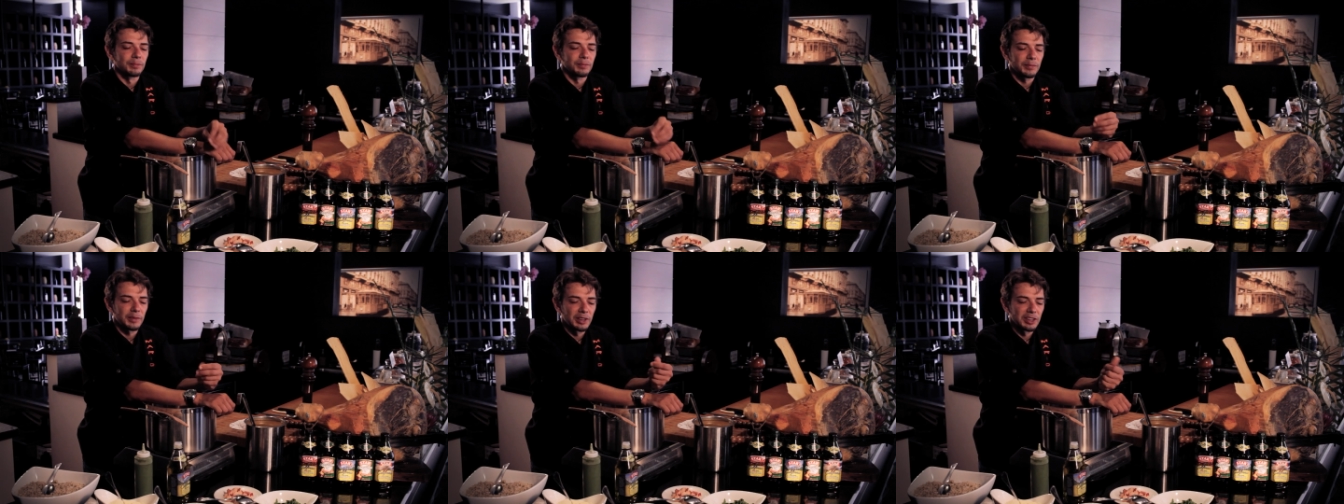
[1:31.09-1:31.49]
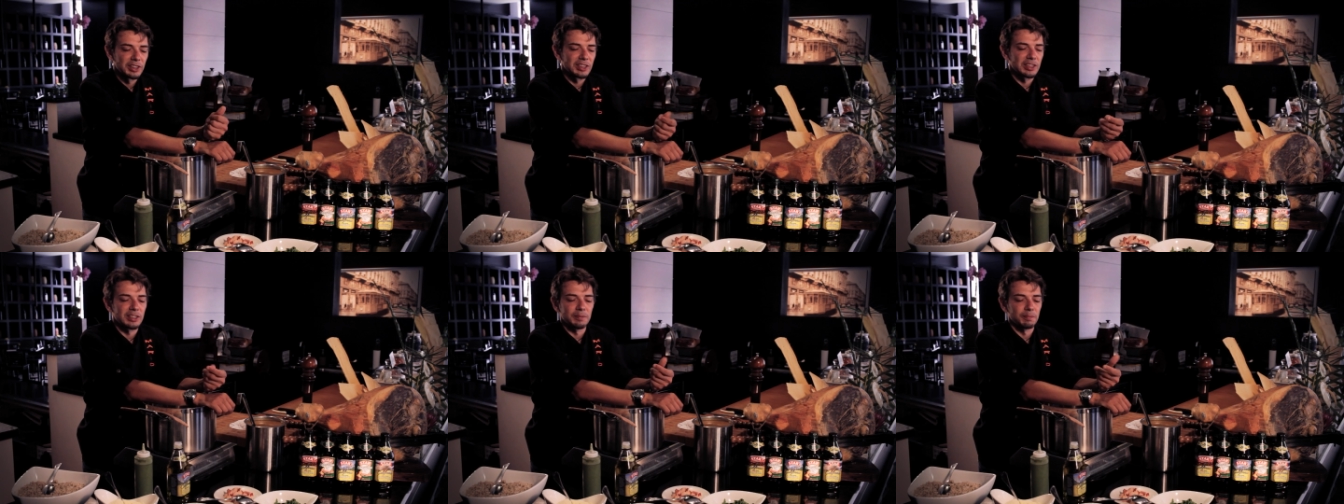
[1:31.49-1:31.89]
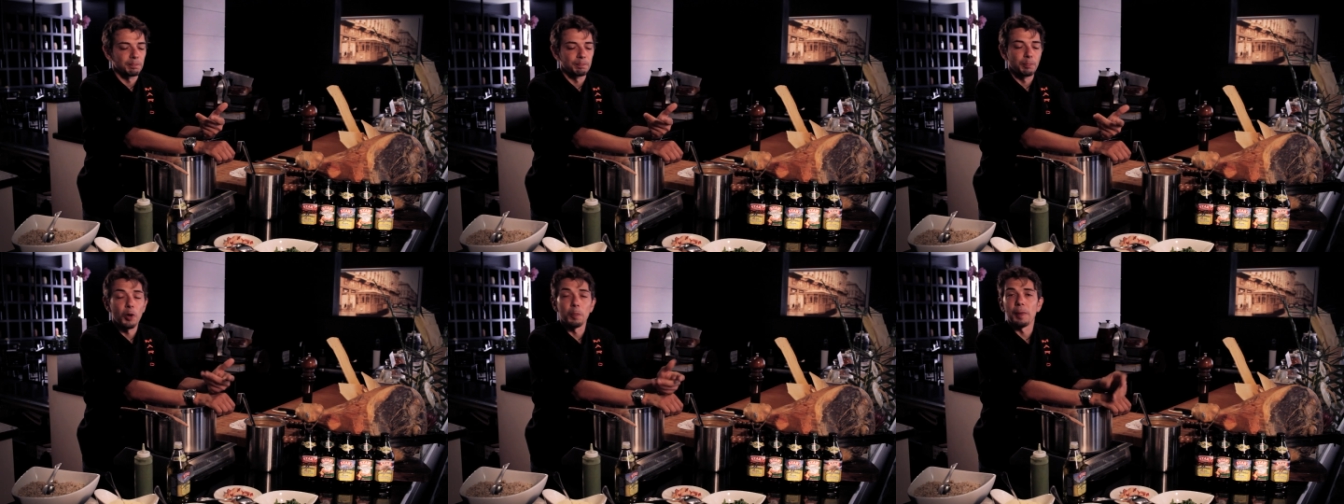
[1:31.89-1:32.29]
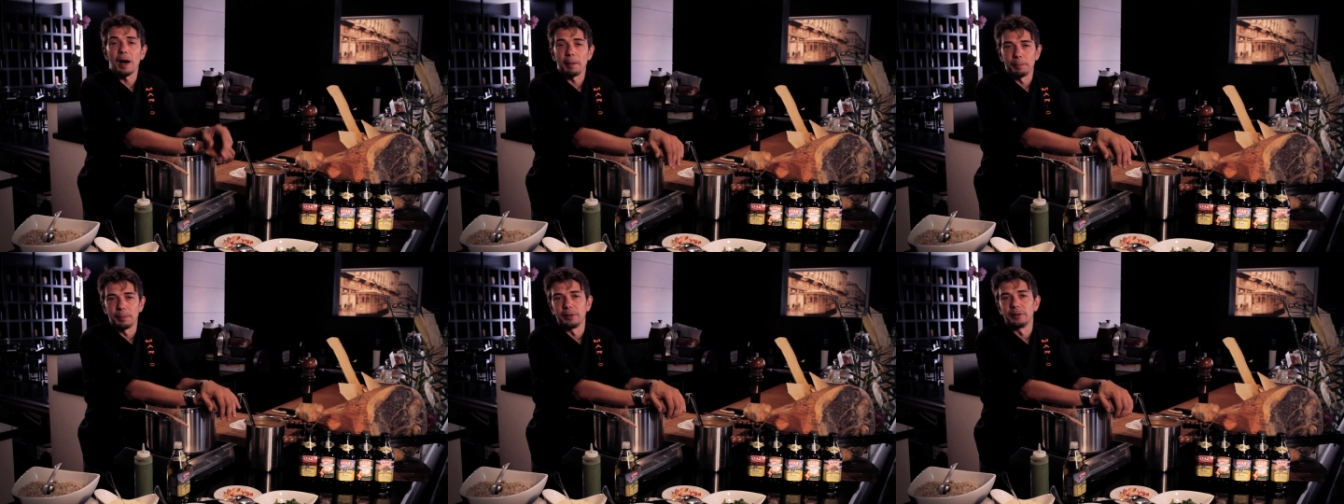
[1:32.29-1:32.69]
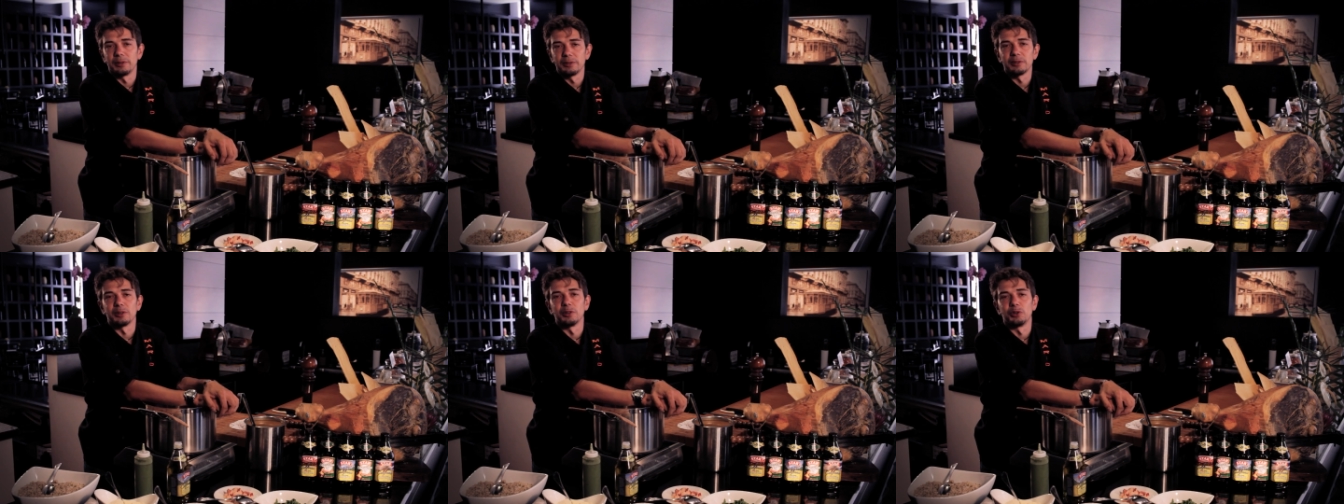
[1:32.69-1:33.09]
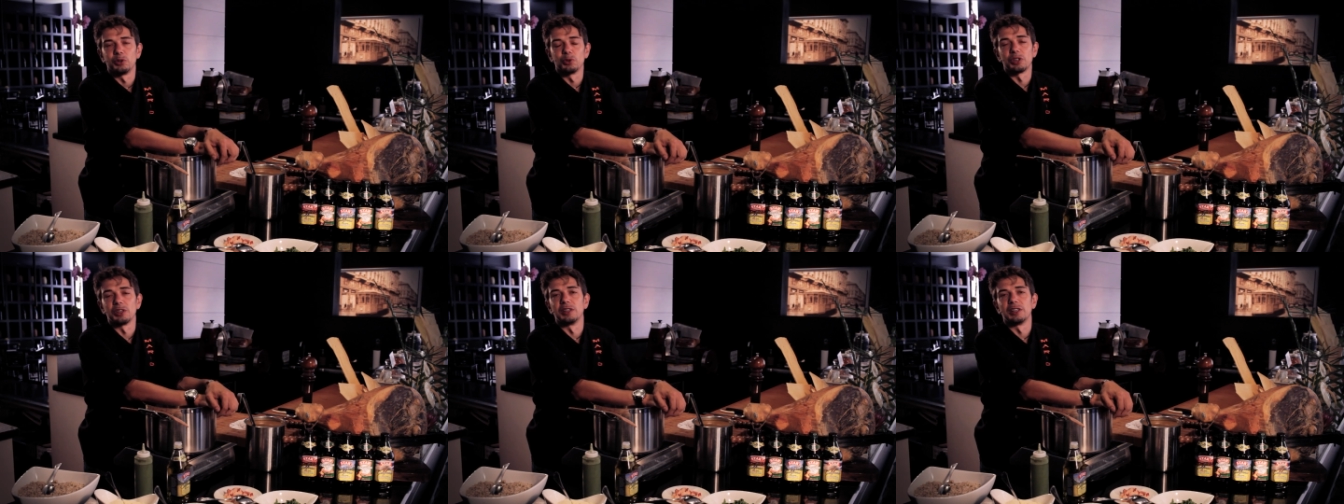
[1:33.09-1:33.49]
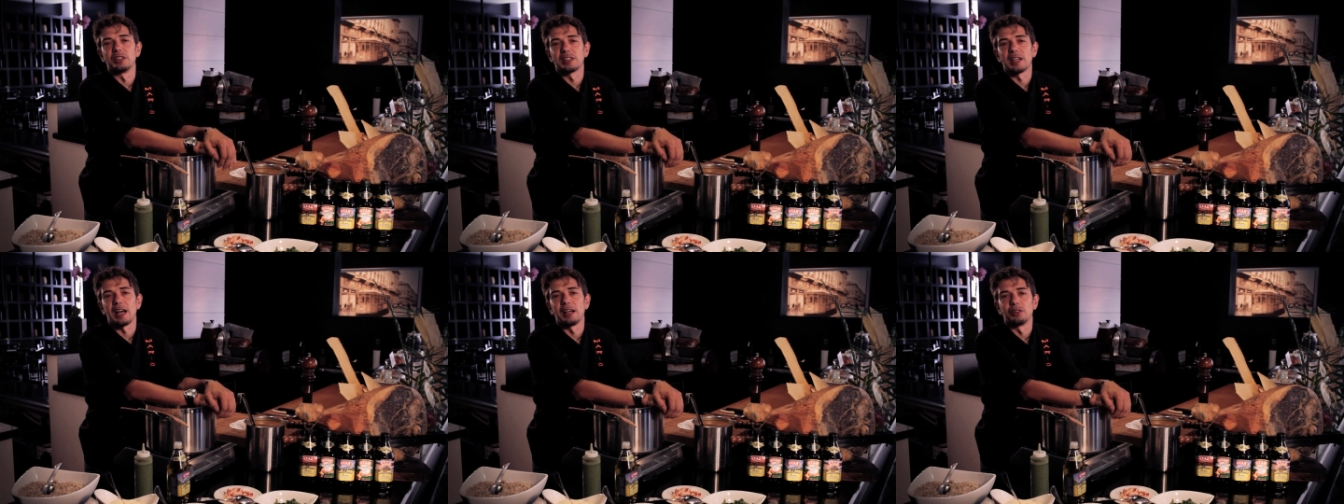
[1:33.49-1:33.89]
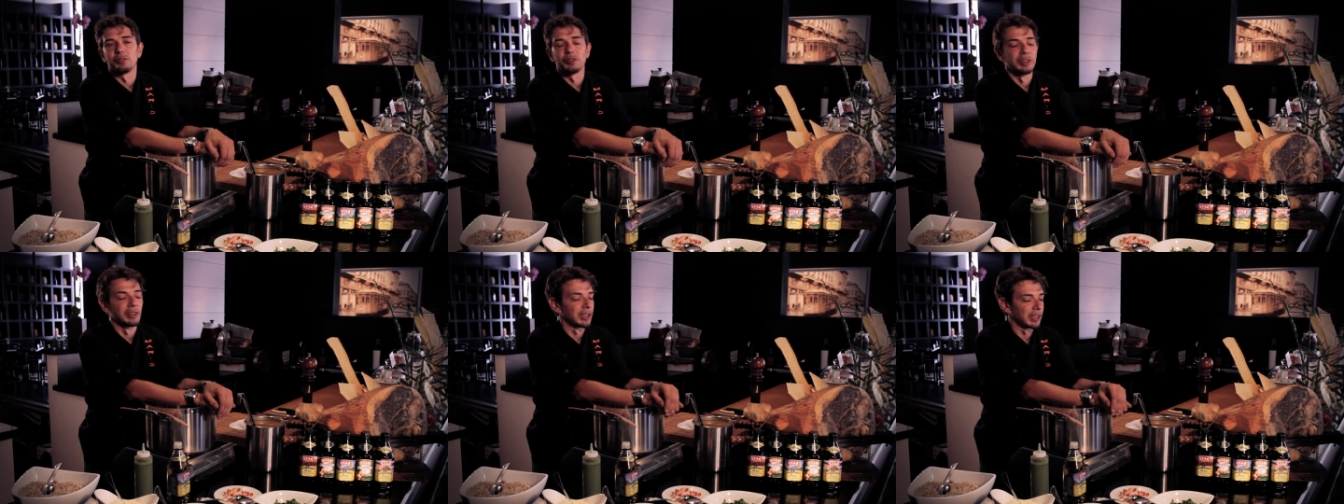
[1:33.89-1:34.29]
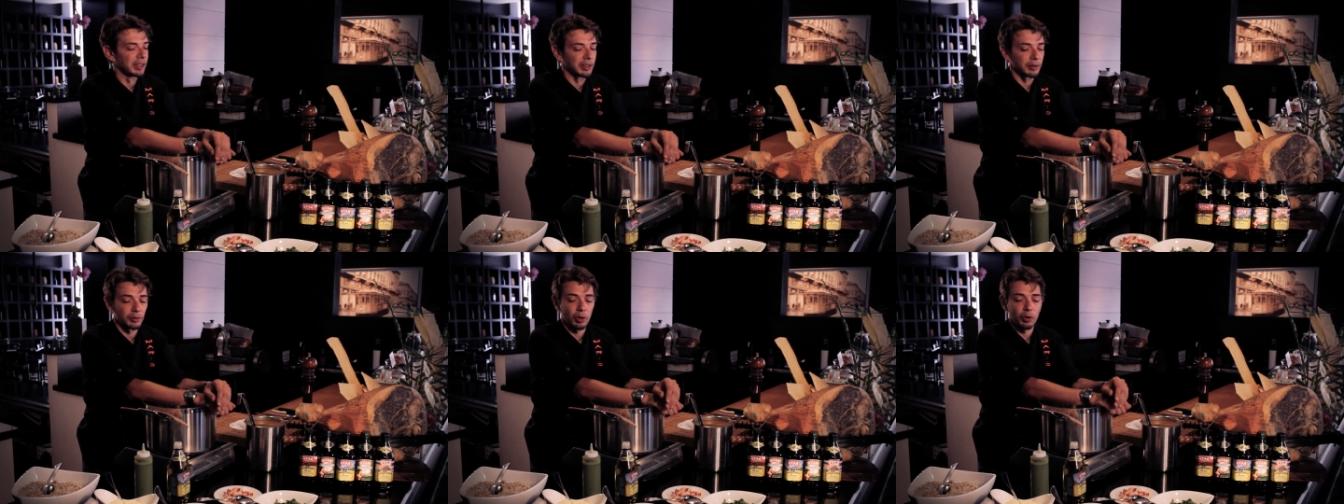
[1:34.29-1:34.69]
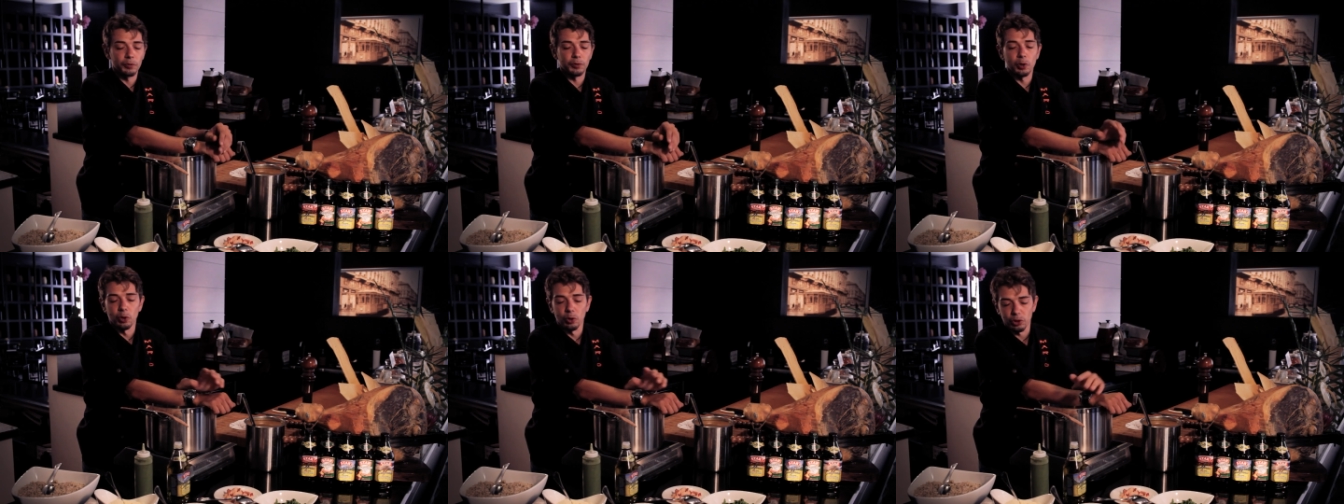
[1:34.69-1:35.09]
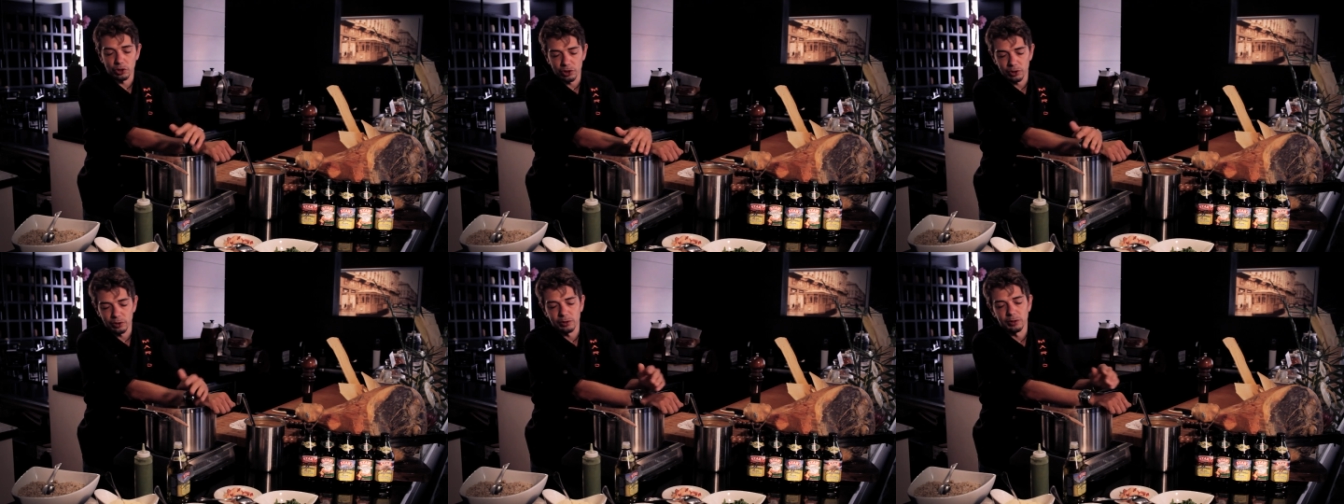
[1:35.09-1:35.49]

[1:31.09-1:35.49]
is pop up, using this kind of ingredient. Of course,